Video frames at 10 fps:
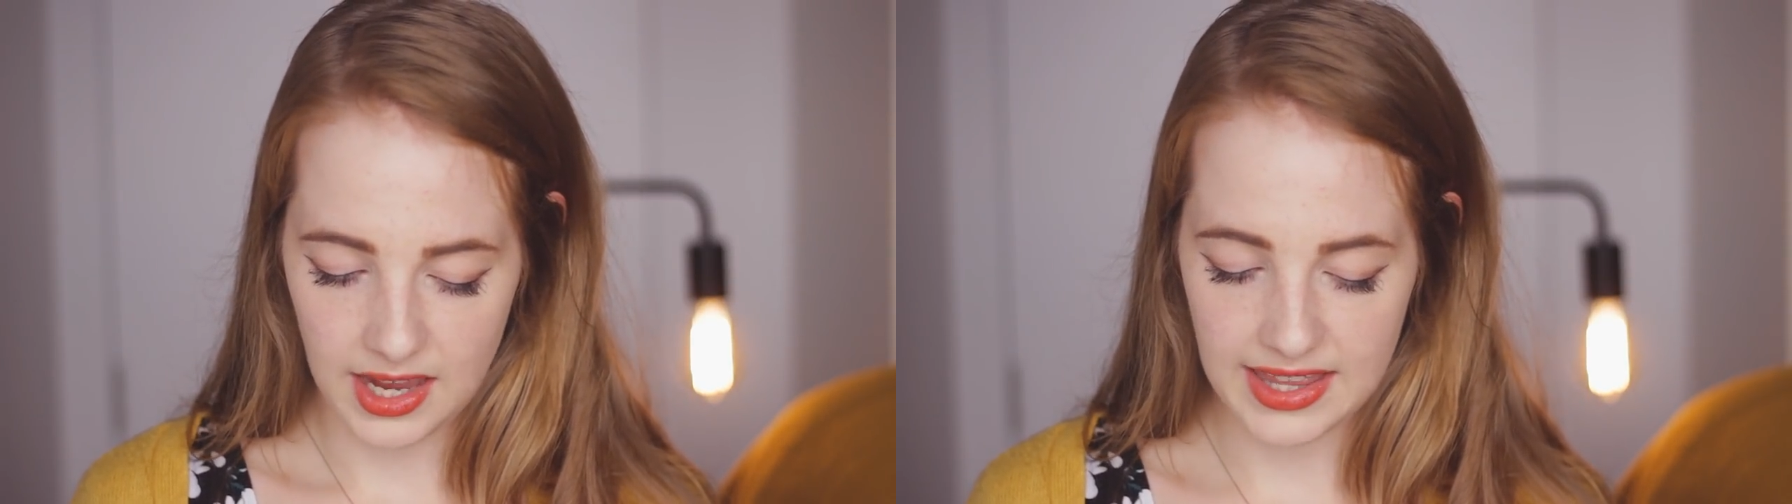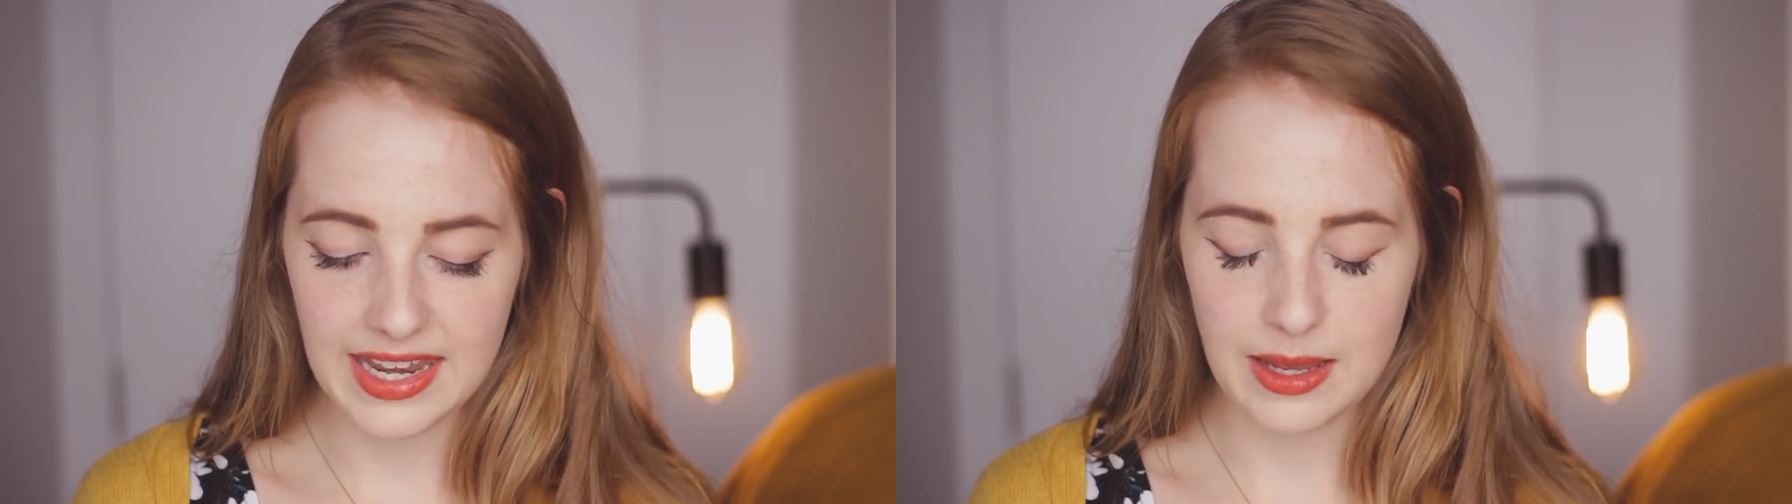
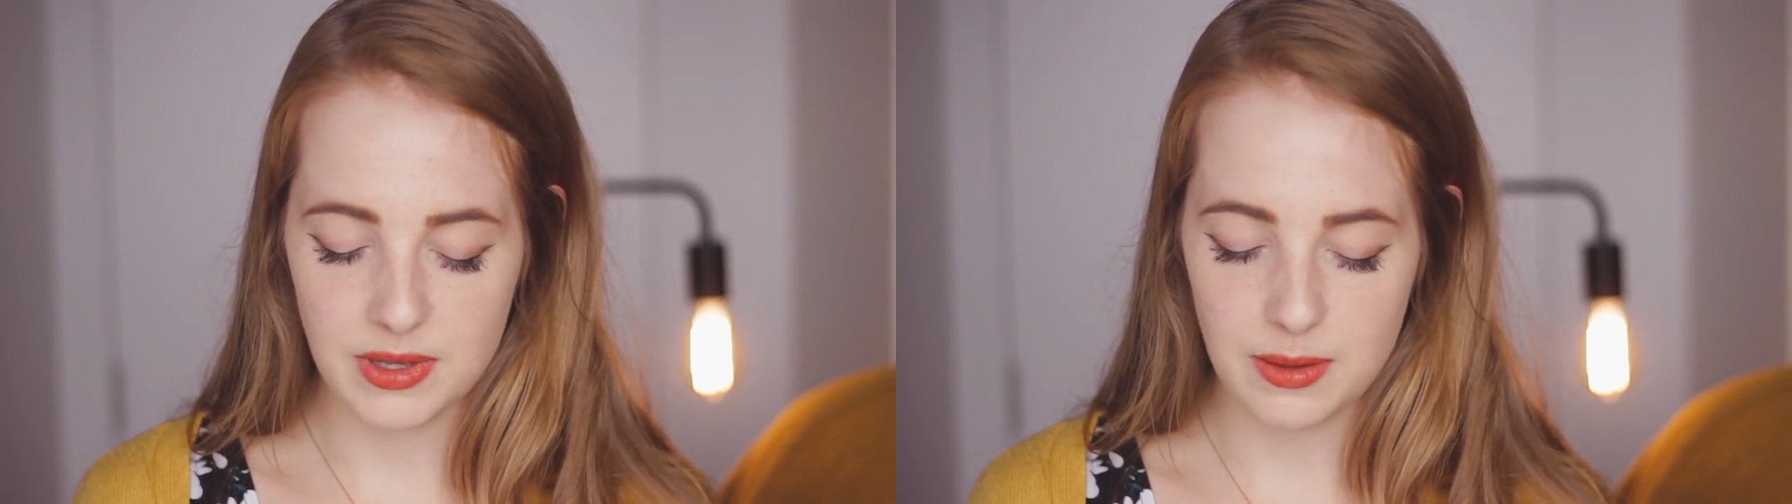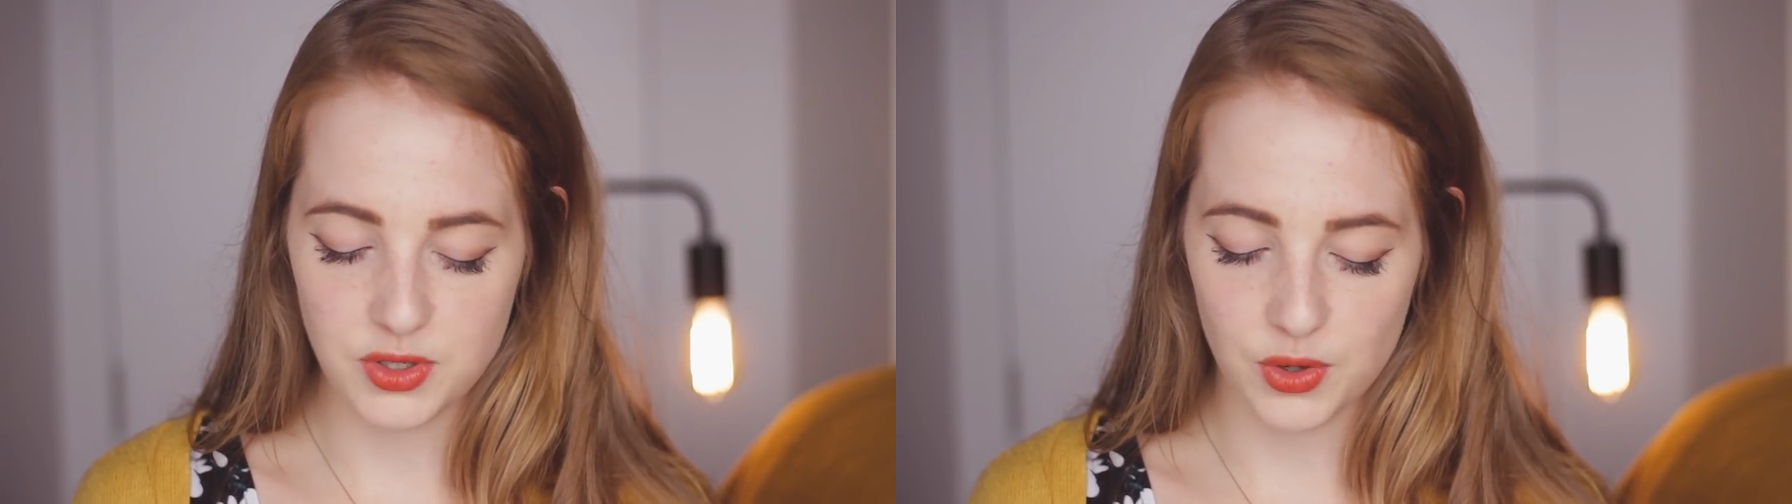I let him
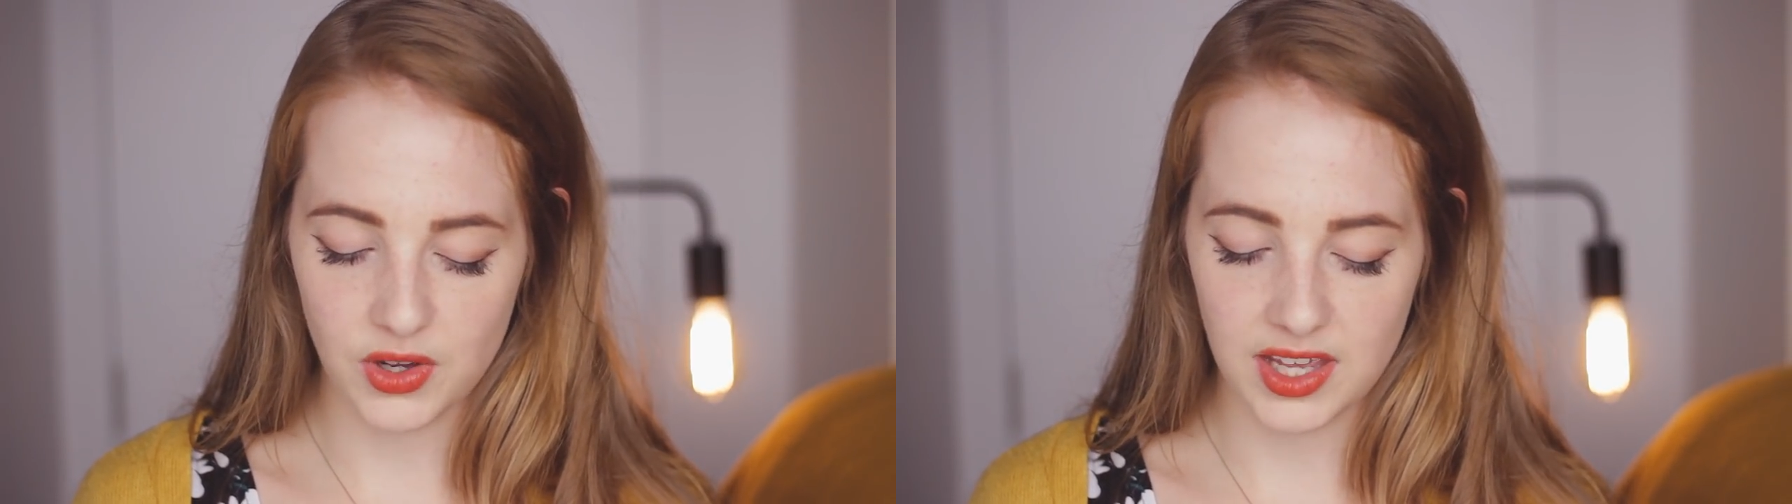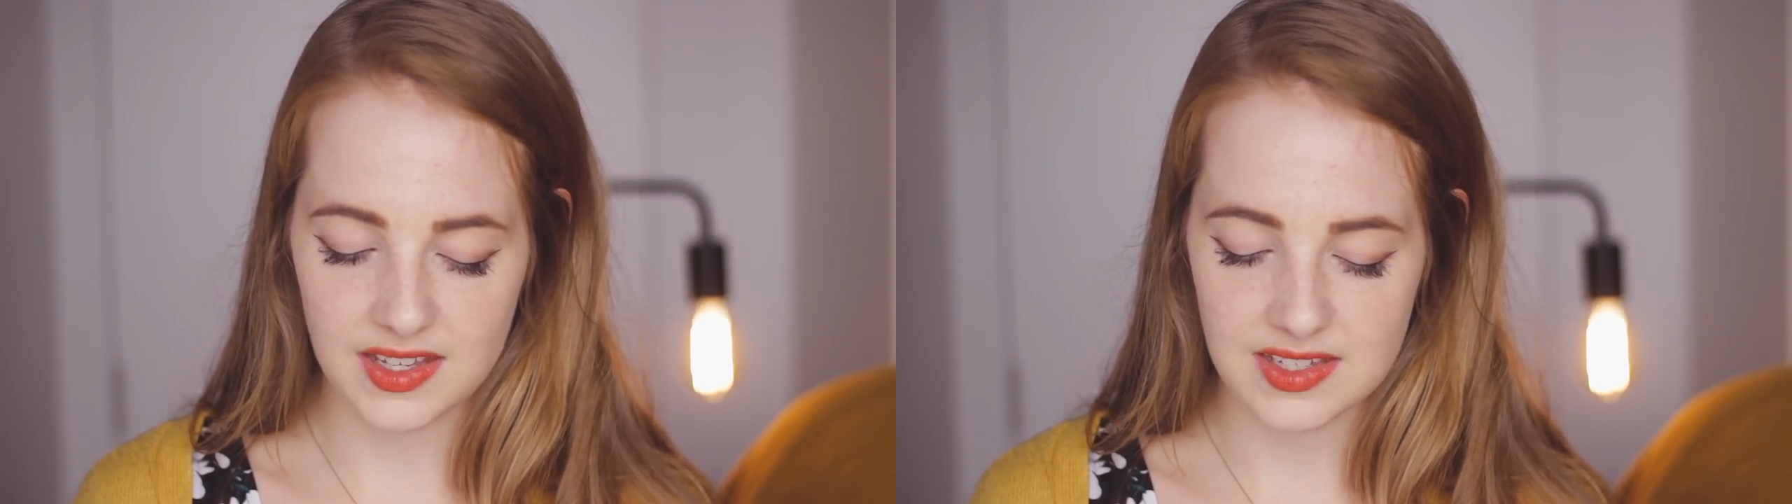keep
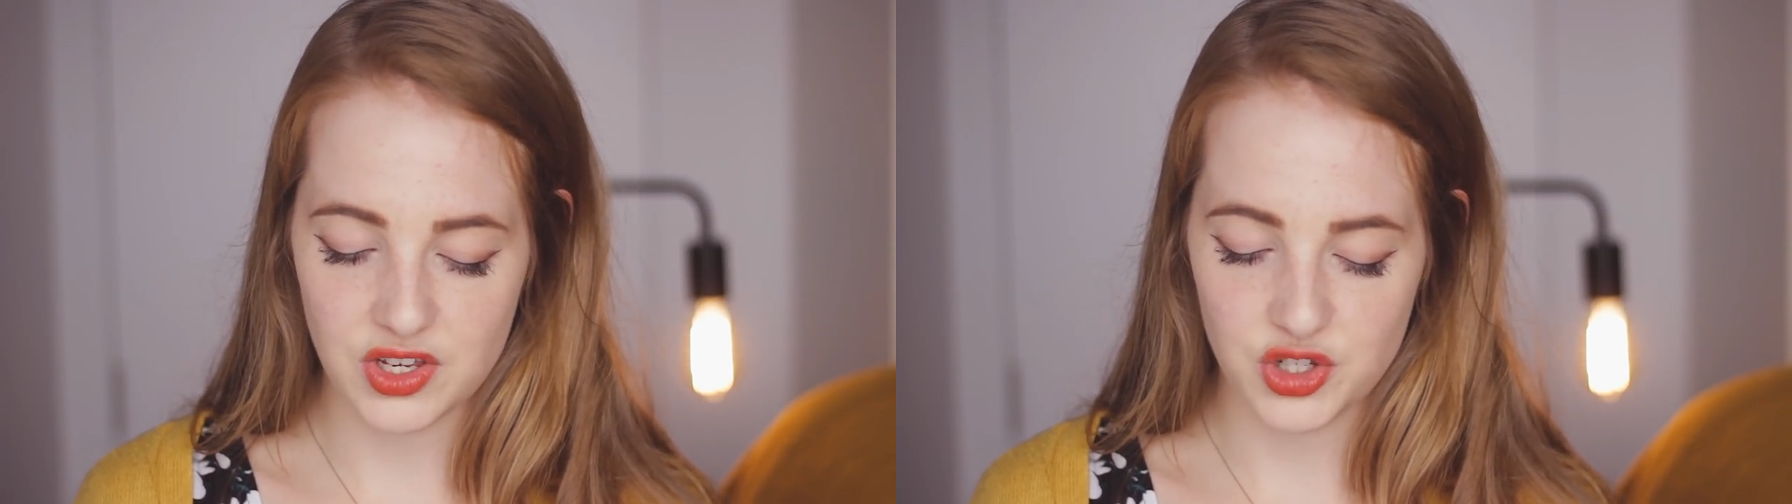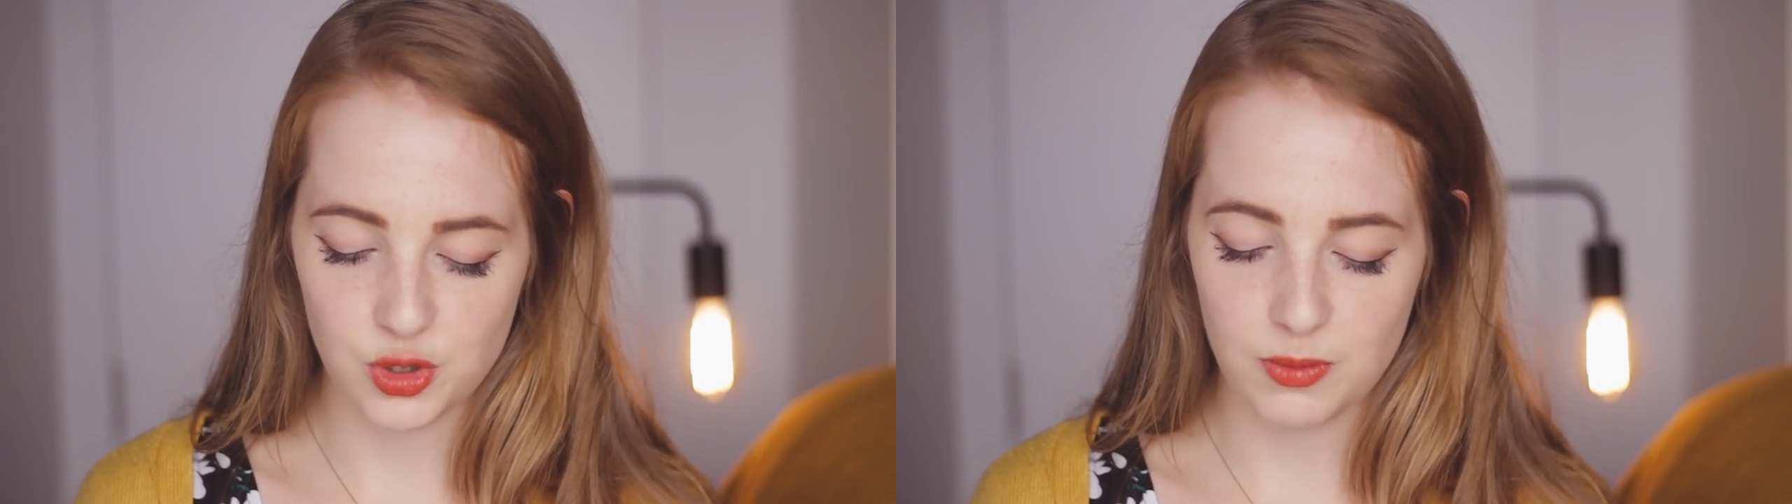talking as I
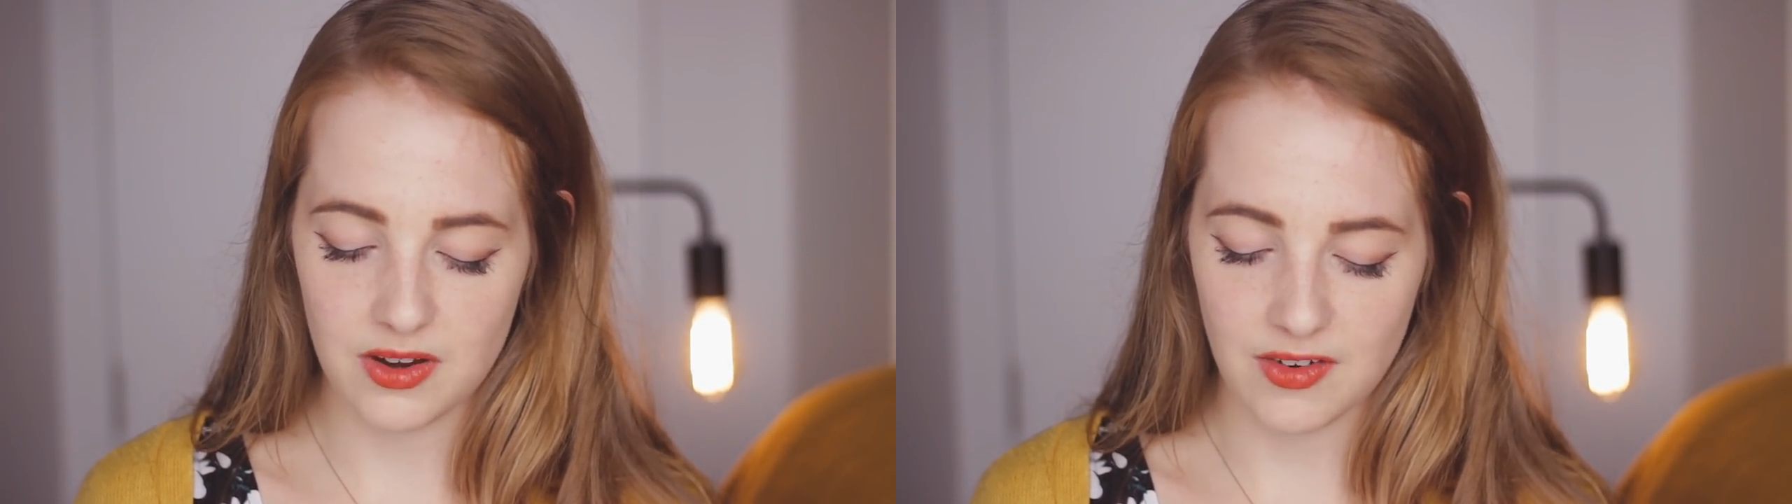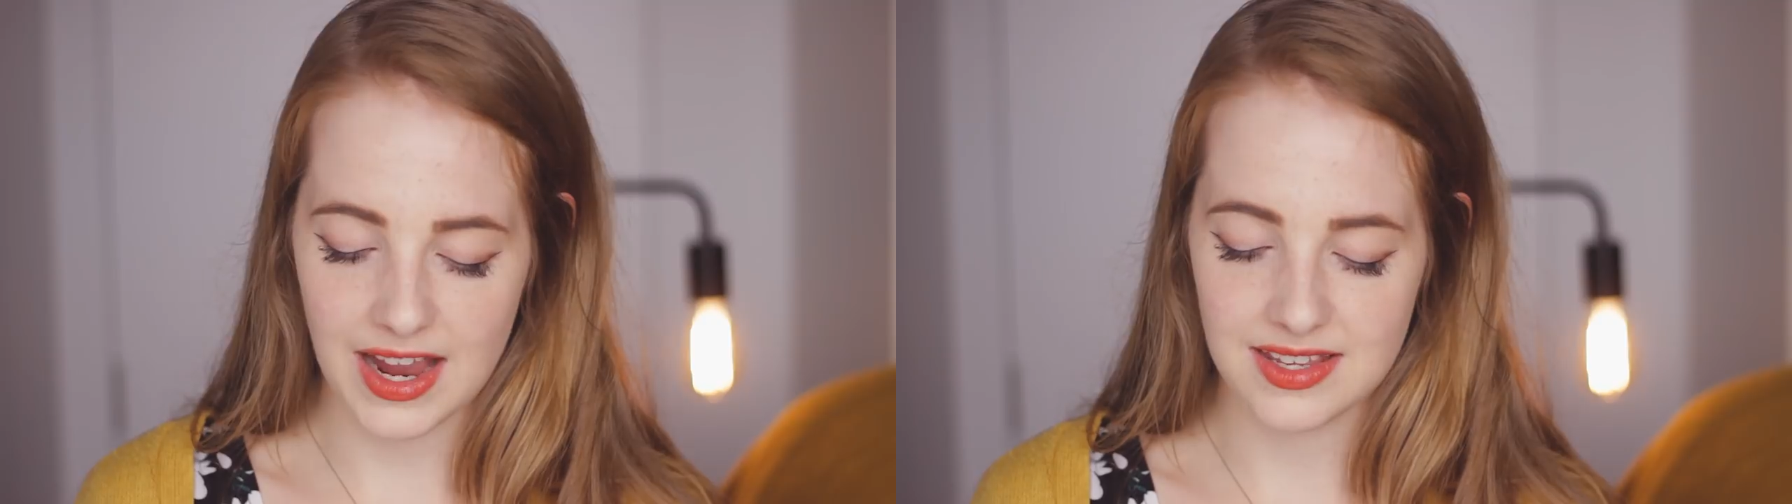chew
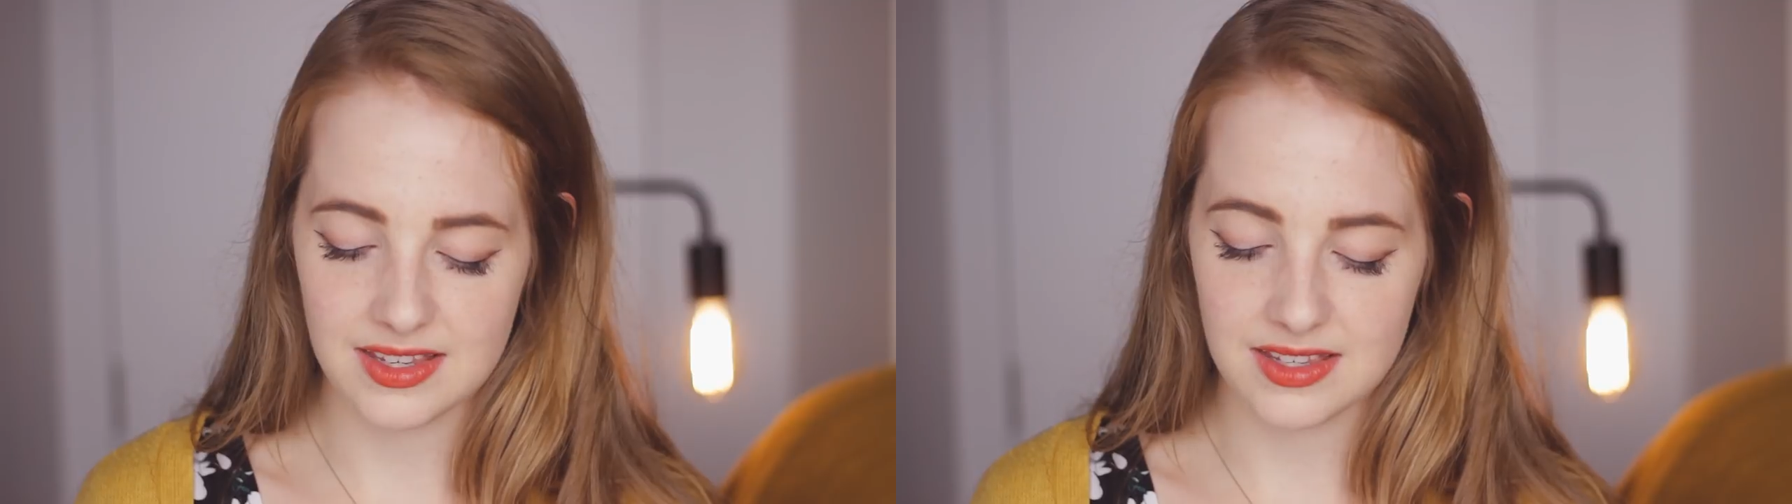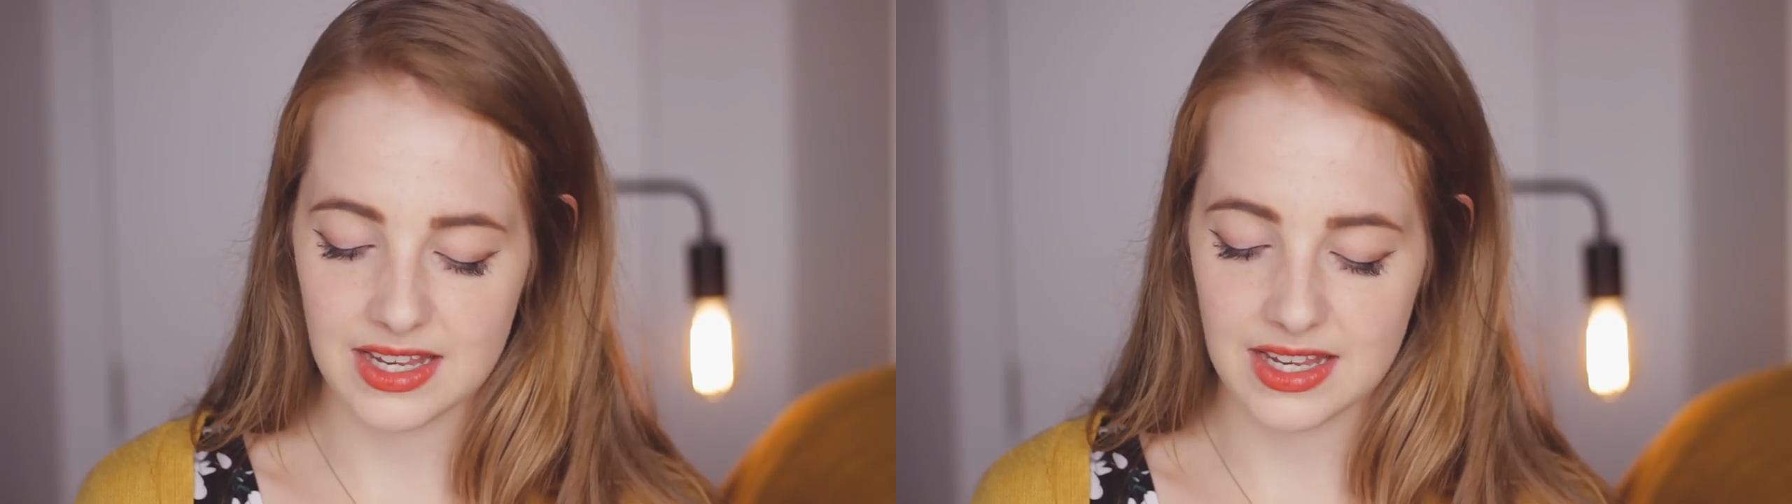my rice and